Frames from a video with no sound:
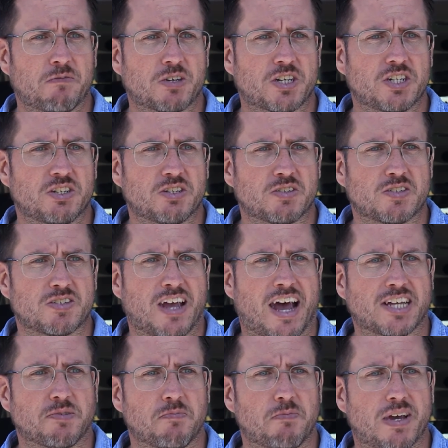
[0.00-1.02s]
Because
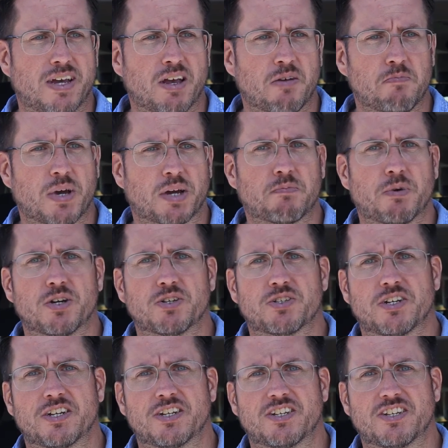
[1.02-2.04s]
as a big
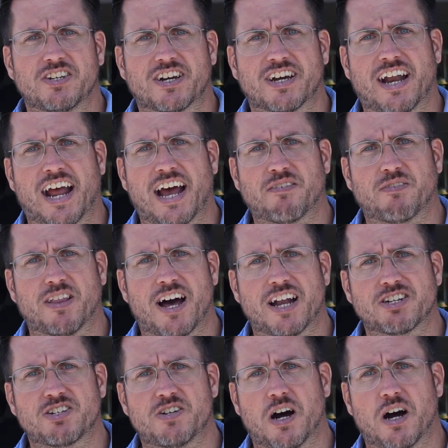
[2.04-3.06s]
person, you're going to have a lot
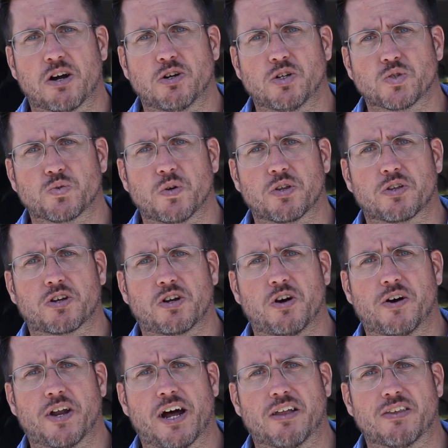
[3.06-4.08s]
of struggles with
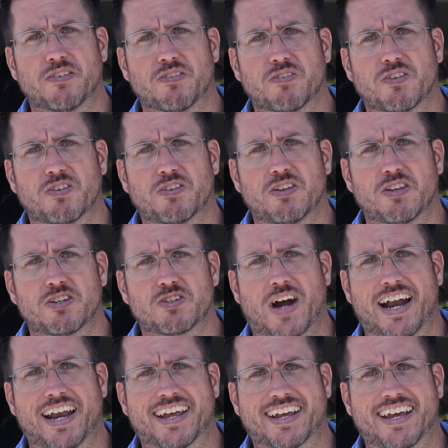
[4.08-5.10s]
going out and
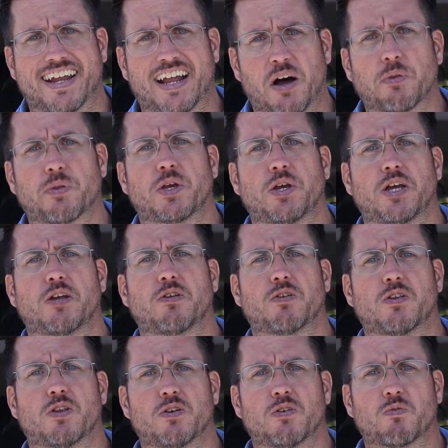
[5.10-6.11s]
trying to get healthy,
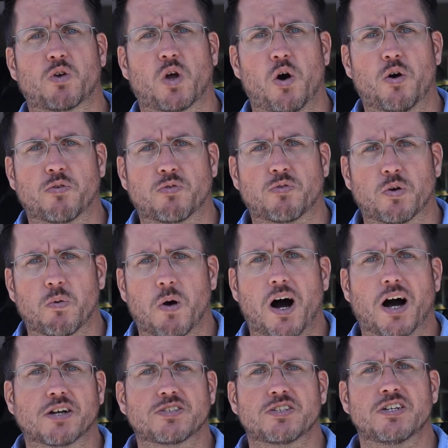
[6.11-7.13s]
going for
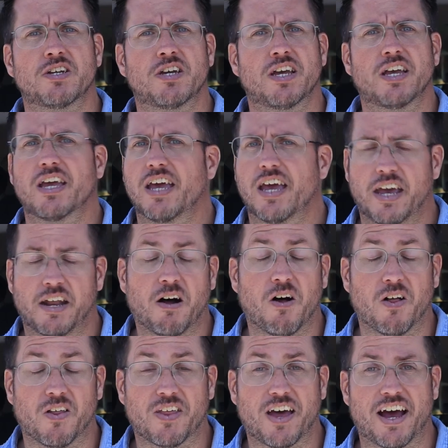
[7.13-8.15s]
walks and
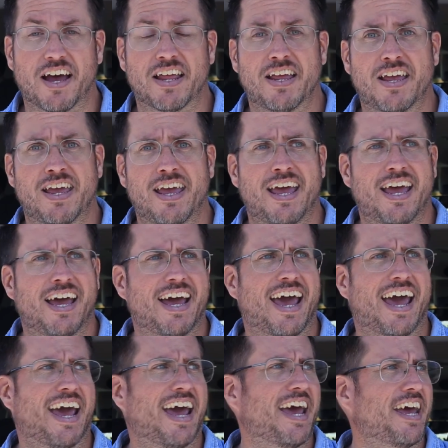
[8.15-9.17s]
all of that.
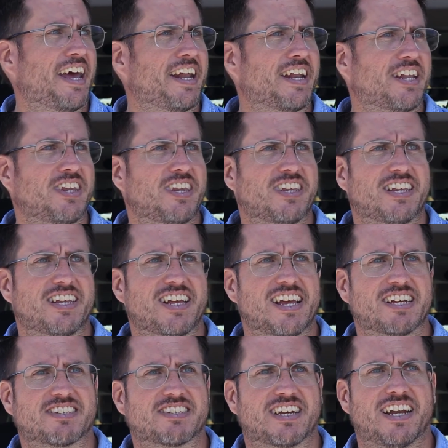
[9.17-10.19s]
And
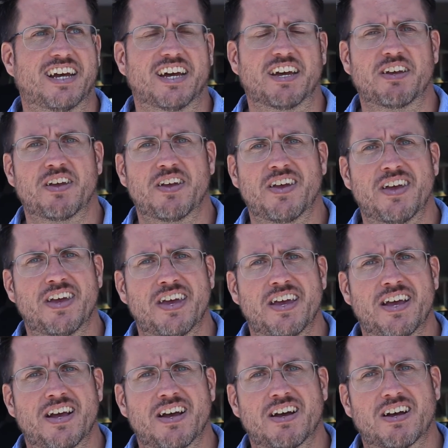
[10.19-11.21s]
it's going to
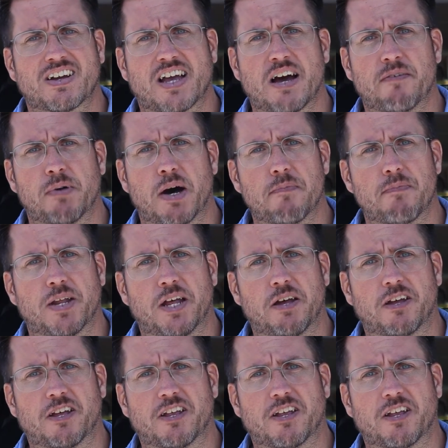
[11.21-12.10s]
come up and